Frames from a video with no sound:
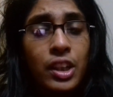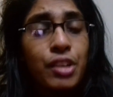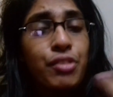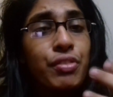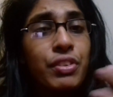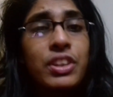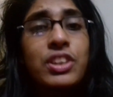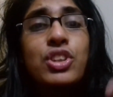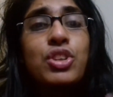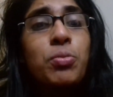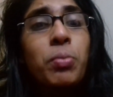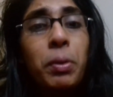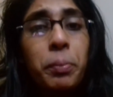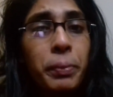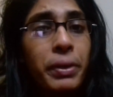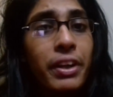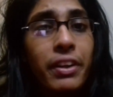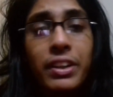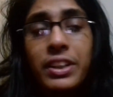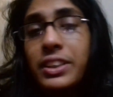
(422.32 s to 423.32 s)
Even to my
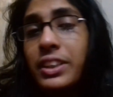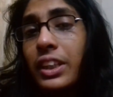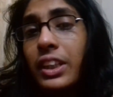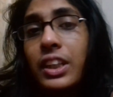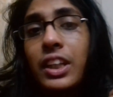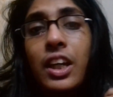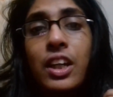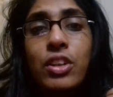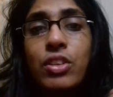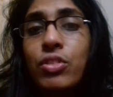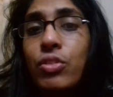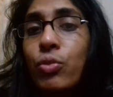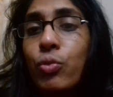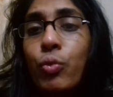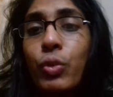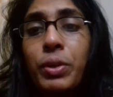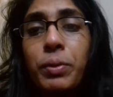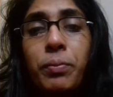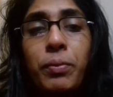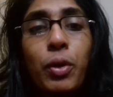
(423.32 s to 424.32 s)
parents, I can't
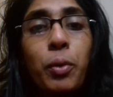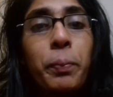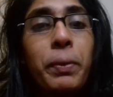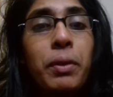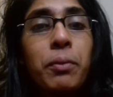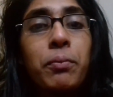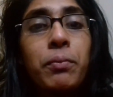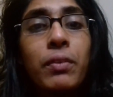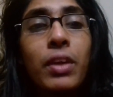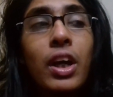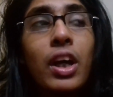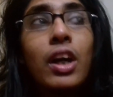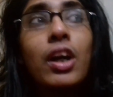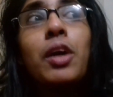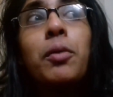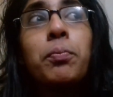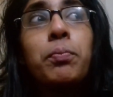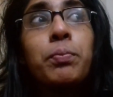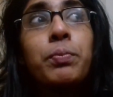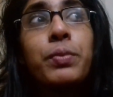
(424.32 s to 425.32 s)
wait open
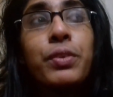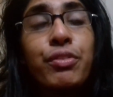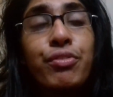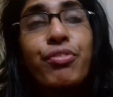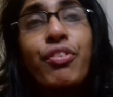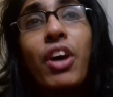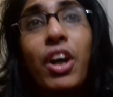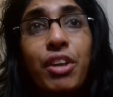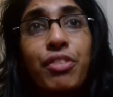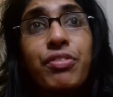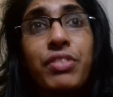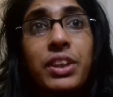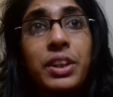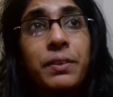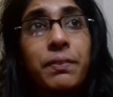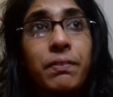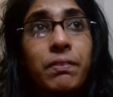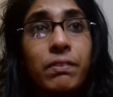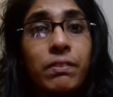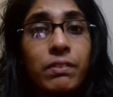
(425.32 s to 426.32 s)
up in front of
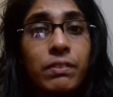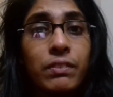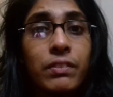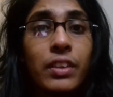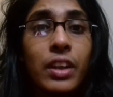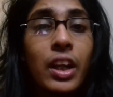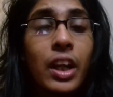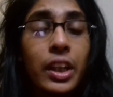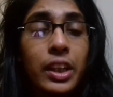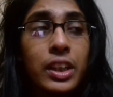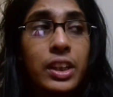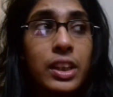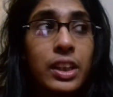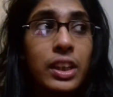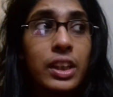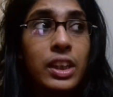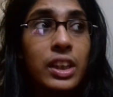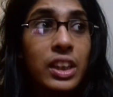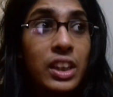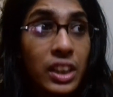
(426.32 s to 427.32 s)
them. I
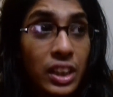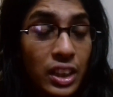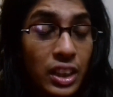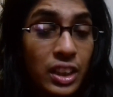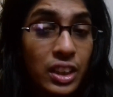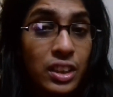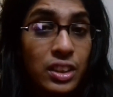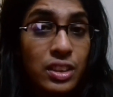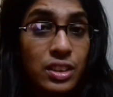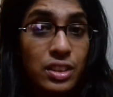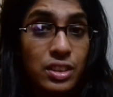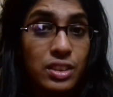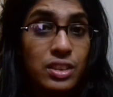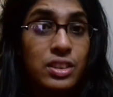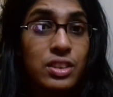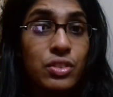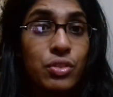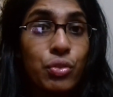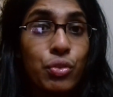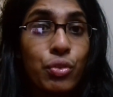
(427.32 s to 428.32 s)
can't.
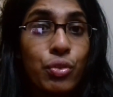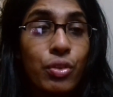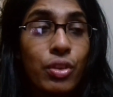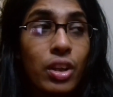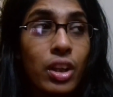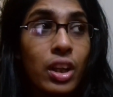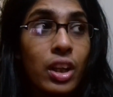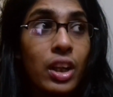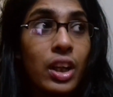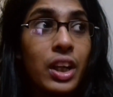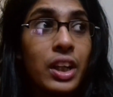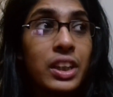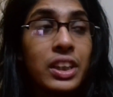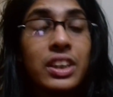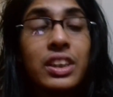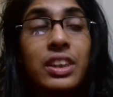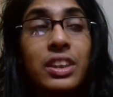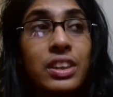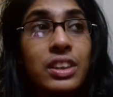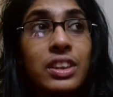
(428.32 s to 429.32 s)

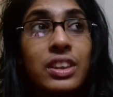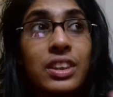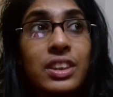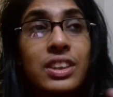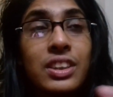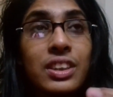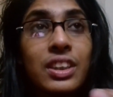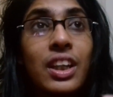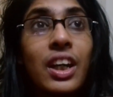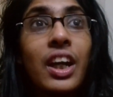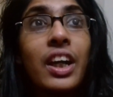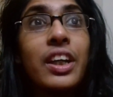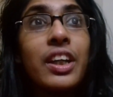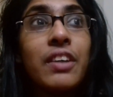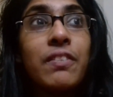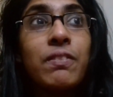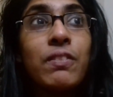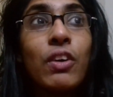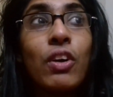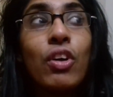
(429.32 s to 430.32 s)
I
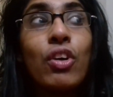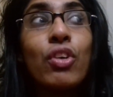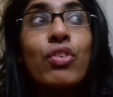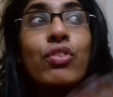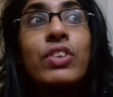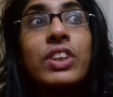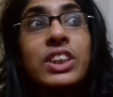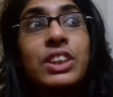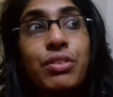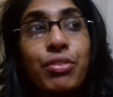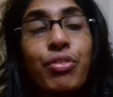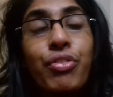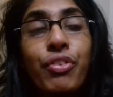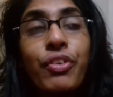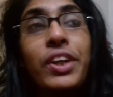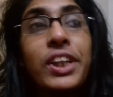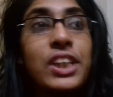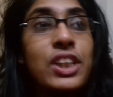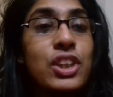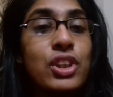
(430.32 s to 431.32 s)
am always
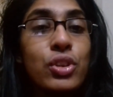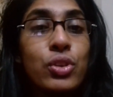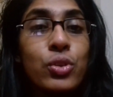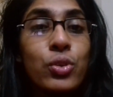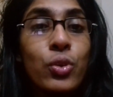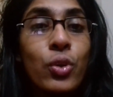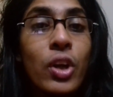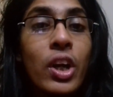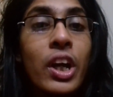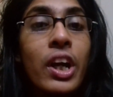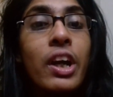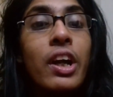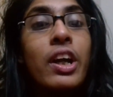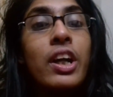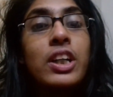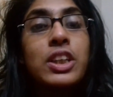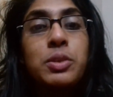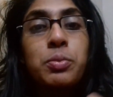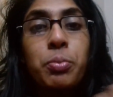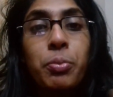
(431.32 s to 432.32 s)
afraid to
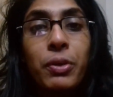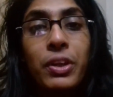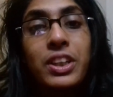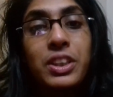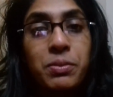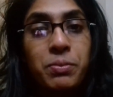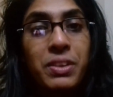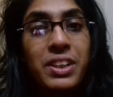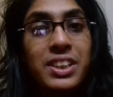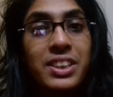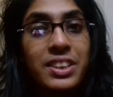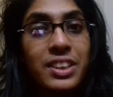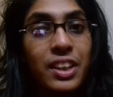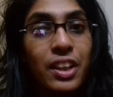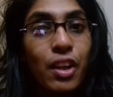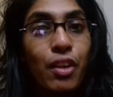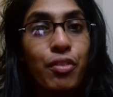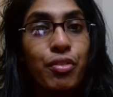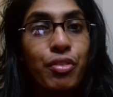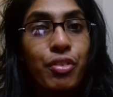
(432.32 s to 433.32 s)
express
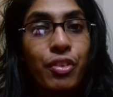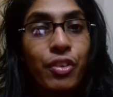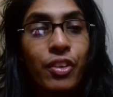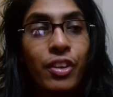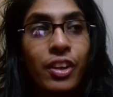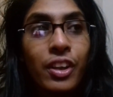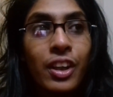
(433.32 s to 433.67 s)
myself.